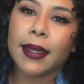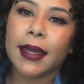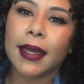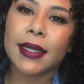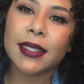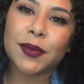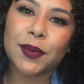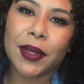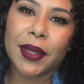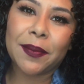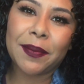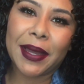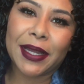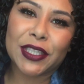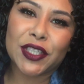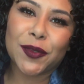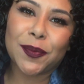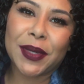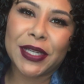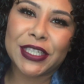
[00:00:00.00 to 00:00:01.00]
Hey guys, welcome
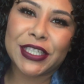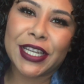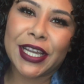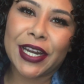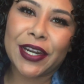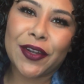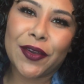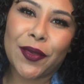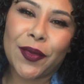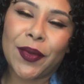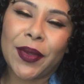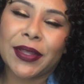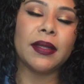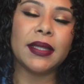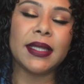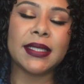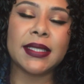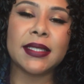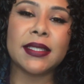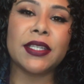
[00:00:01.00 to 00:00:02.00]
back to my channel.
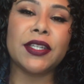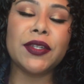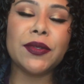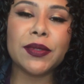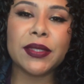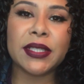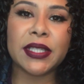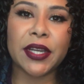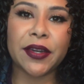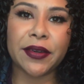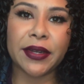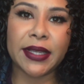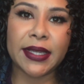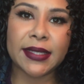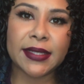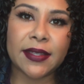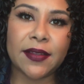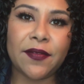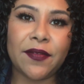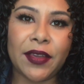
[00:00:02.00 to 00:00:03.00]
This is a new
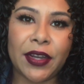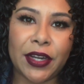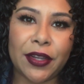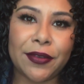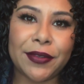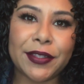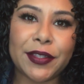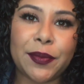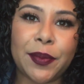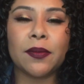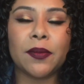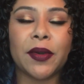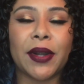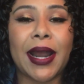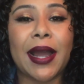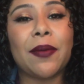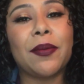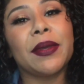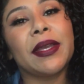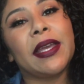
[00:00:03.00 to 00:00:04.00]
series of videos
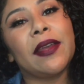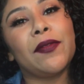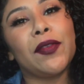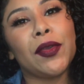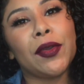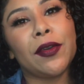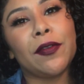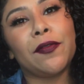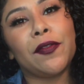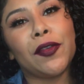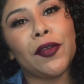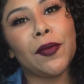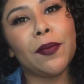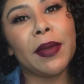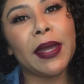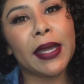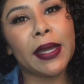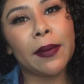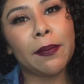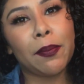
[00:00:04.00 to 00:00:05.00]
where I will give you a few
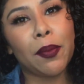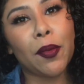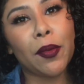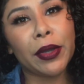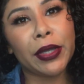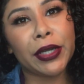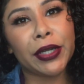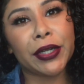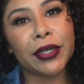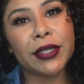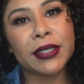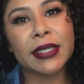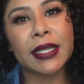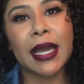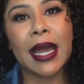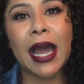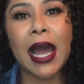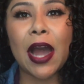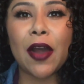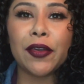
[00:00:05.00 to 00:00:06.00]
makeup pointers
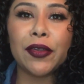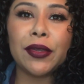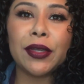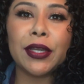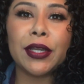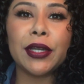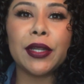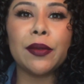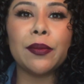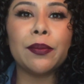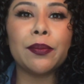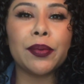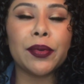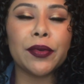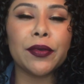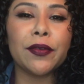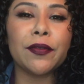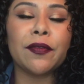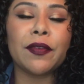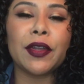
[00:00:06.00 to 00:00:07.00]
how you can
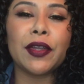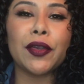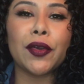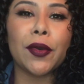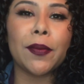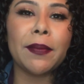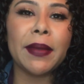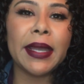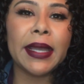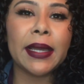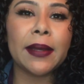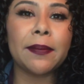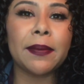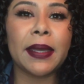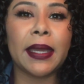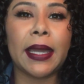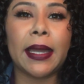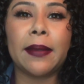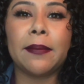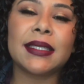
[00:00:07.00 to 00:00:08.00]
improve your
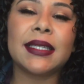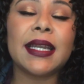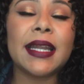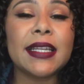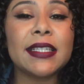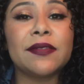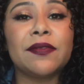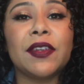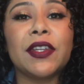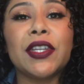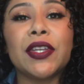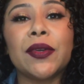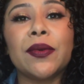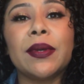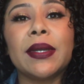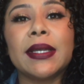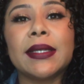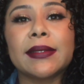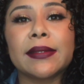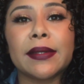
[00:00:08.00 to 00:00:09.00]
makeup game. Today's
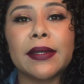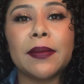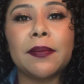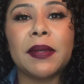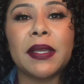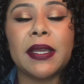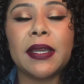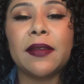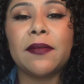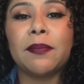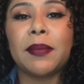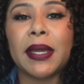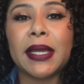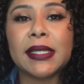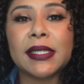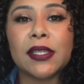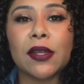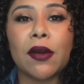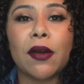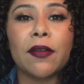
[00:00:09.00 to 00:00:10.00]
video is going to be
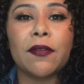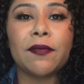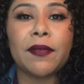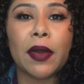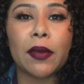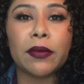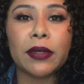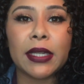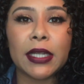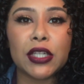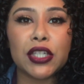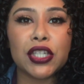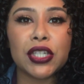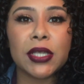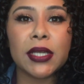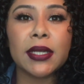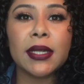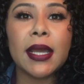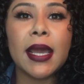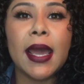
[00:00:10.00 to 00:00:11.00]
based on
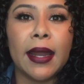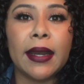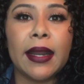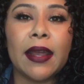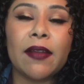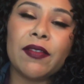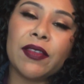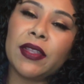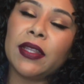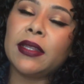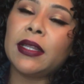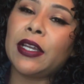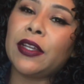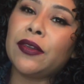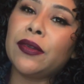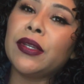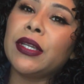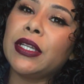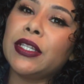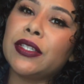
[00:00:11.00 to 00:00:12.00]
foundation and everything
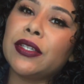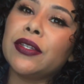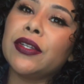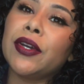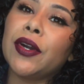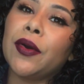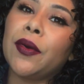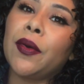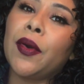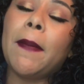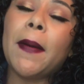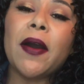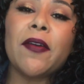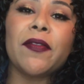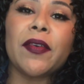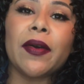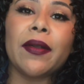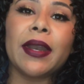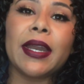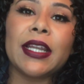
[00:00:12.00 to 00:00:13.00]
that you need to know
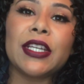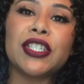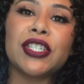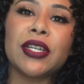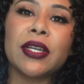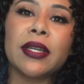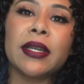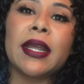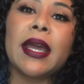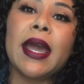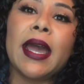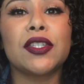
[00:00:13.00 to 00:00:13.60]
about foundation.